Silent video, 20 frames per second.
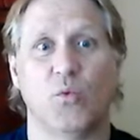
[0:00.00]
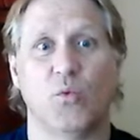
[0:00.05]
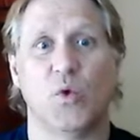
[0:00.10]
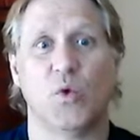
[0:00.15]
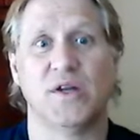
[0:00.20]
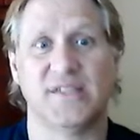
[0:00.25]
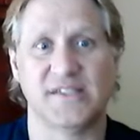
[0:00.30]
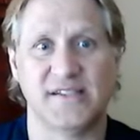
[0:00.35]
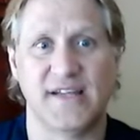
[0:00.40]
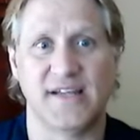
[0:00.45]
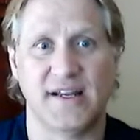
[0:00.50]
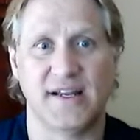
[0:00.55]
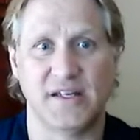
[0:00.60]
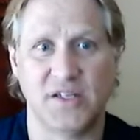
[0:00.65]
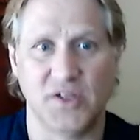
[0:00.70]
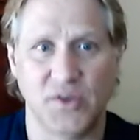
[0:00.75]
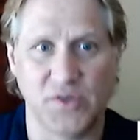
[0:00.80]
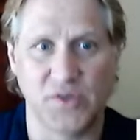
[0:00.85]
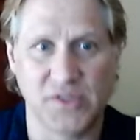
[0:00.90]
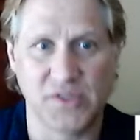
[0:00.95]
ones, then
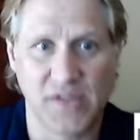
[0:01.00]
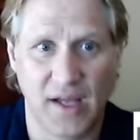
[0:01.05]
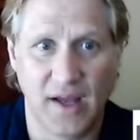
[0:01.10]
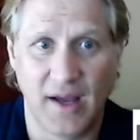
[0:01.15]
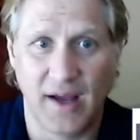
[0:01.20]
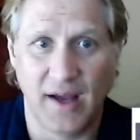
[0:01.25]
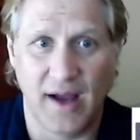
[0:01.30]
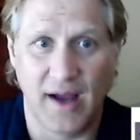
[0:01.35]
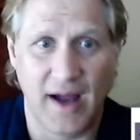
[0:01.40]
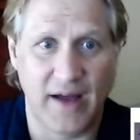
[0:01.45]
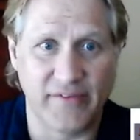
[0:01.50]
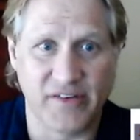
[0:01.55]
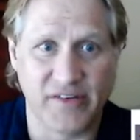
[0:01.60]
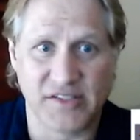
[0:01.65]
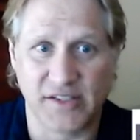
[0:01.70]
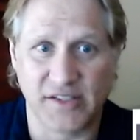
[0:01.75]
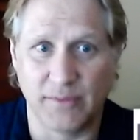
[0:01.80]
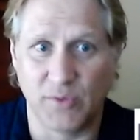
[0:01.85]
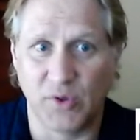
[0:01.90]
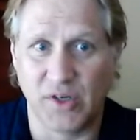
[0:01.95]
twos.
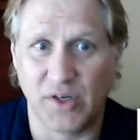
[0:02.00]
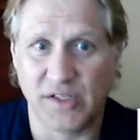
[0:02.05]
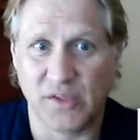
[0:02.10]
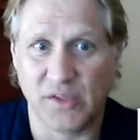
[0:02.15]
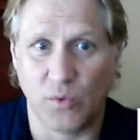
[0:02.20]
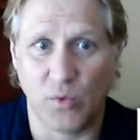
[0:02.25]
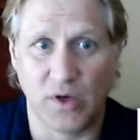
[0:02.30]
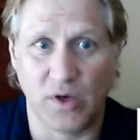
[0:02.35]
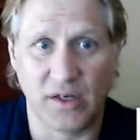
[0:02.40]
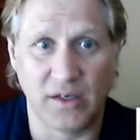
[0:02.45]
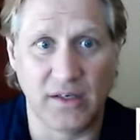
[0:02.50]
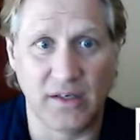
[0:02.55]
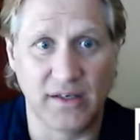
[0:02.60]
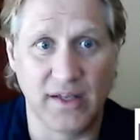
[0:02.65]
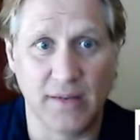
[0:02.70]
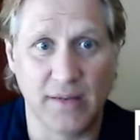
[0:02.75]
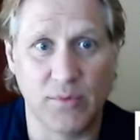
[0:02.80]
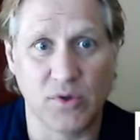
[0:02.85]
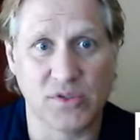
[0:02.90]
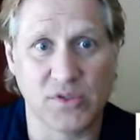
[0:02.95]
Obviously, Mooney's a 1,
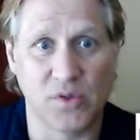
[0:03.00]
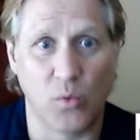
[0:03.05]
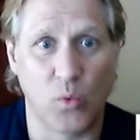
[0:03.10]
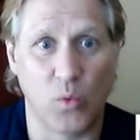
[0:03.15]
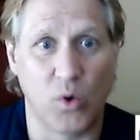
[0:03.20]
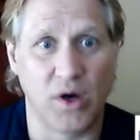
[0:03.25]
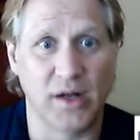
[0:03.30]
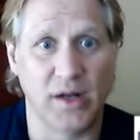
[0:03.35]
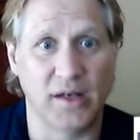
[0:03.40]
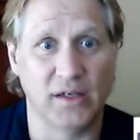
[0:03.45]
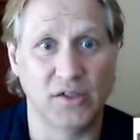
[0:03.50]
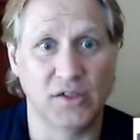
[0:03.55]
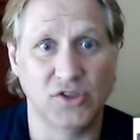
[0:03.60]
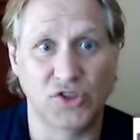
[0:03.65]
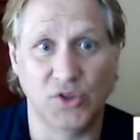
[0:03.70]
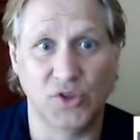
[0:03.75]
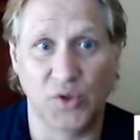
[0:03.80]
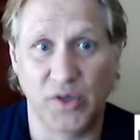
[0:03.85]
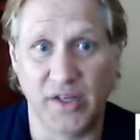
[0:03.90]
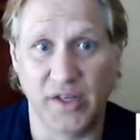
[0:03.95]
Debo's a 1,
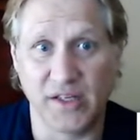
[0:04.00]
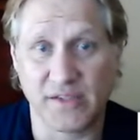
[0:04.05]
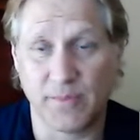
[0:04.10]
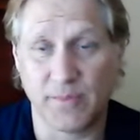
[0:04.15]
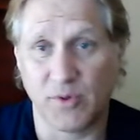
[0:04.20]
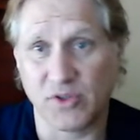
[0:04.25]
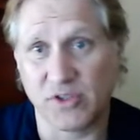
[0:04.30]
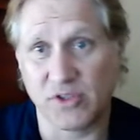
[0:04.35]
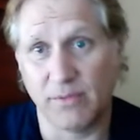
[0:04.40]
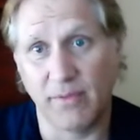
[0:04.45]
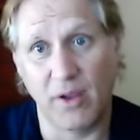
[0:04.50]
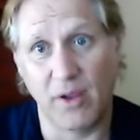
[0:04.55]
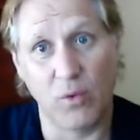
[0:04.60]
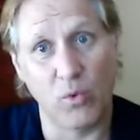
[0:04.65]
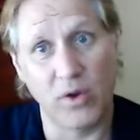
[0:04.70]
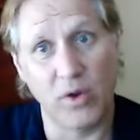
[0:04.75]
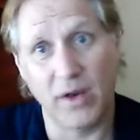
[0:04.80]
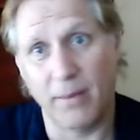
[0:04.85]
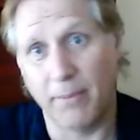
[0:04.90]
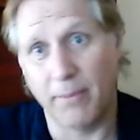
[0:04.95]
Judy is supposed to be a
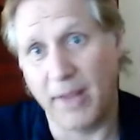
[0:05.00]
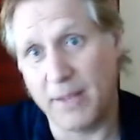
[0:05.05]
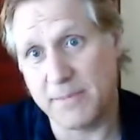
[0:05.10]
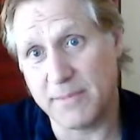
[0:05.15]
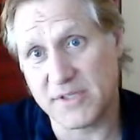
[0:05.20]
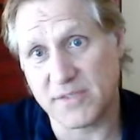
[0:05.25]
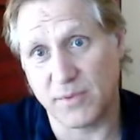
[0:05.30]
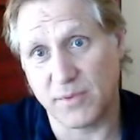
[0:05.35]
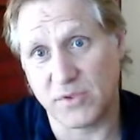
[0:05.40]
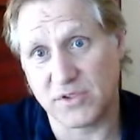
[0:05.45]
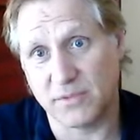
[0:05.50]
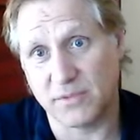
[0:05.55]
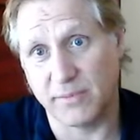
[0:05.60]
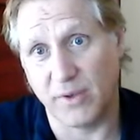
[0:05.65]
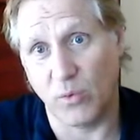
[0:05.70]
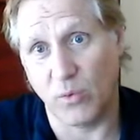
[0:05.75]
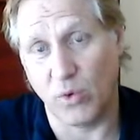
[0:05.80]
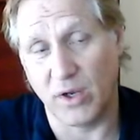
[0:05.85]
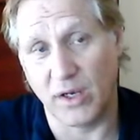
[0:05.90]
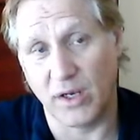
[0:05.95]
1, and Bateman's supposed to be
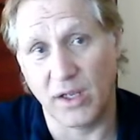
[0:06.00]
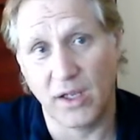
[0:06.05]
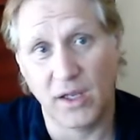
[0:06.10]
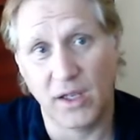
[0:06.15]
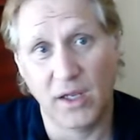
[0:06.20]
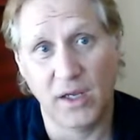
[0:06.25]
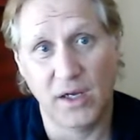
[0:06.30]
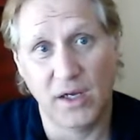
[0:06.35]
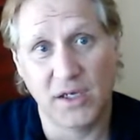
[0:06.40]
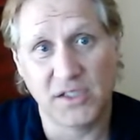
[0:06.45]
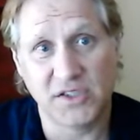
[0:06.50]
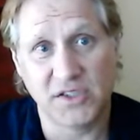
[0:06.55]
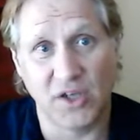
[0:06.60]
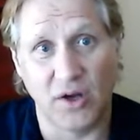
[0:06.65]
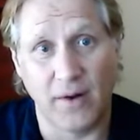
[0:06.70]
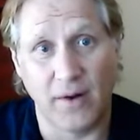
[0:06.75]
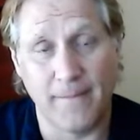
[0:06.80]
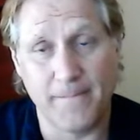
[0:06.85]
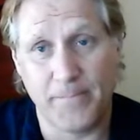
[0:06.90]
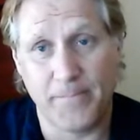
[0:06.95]
a 1.
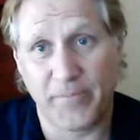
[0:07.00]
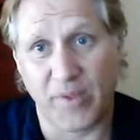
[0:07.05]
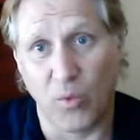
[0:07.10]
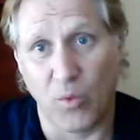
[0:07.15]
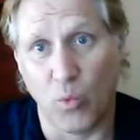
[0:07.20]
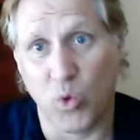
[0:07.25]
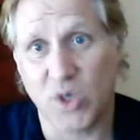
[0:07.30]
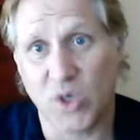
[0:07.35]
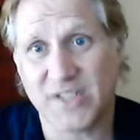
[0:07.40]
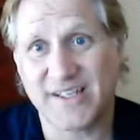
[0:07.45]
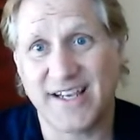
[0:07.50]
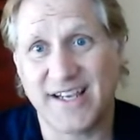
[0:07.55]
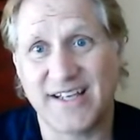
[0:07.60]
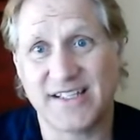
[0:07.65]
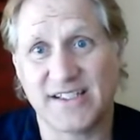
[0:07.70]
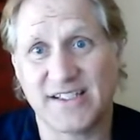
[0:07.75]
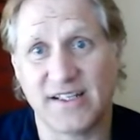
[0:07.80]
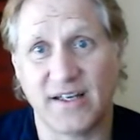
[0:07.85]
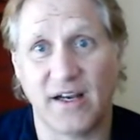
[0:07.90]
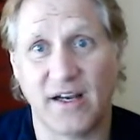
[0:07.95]
So, worst
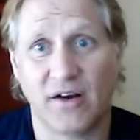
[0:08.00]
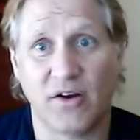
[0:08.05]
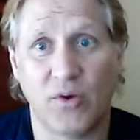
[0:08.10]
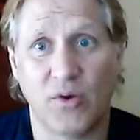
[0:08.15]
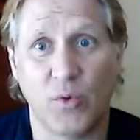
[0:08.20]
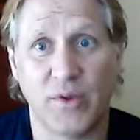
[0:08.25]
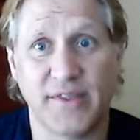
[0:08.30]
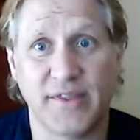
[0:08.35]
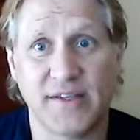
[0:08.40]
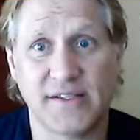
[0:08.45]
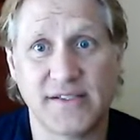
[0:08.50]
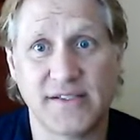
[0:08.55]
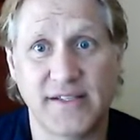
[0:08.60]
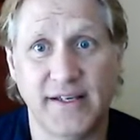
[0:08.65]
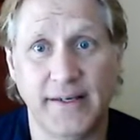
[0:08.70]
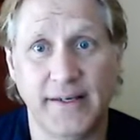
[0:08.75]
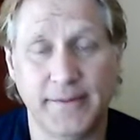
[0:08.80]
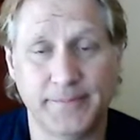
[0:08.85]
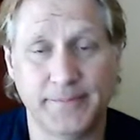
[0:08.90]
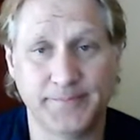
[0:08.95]
case scenario with this
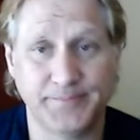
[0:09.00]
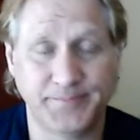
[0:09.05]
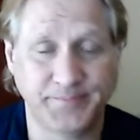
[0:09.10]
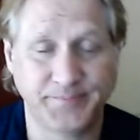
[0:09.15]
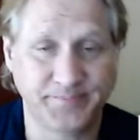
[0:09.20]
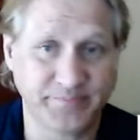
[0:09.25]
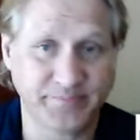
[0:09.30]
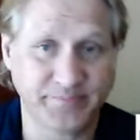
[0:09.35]
team,